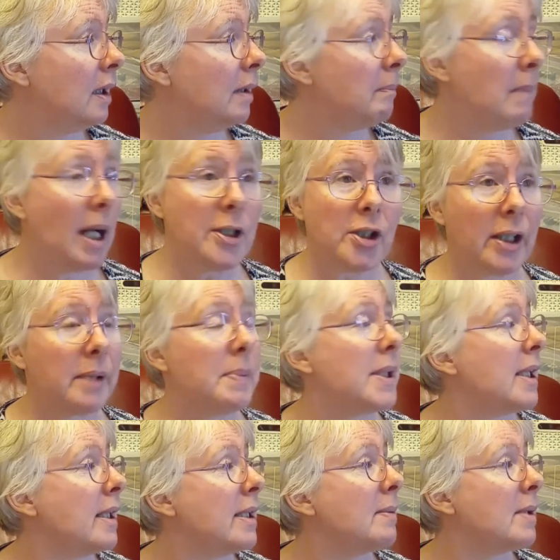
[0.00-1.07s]
My jacket
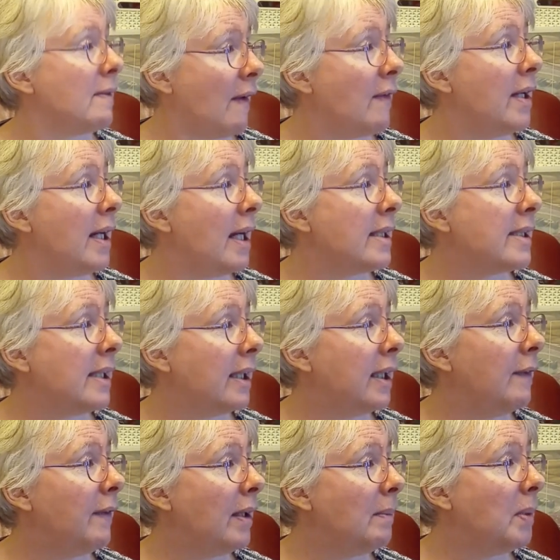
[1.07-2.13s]
potato was very nice, thank
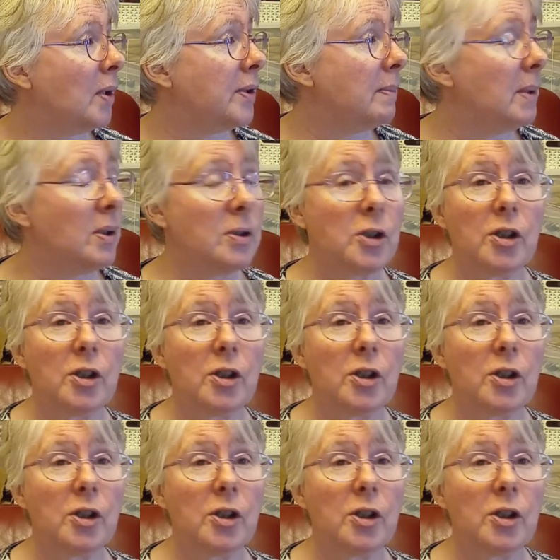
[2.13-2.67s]
you very bloody much.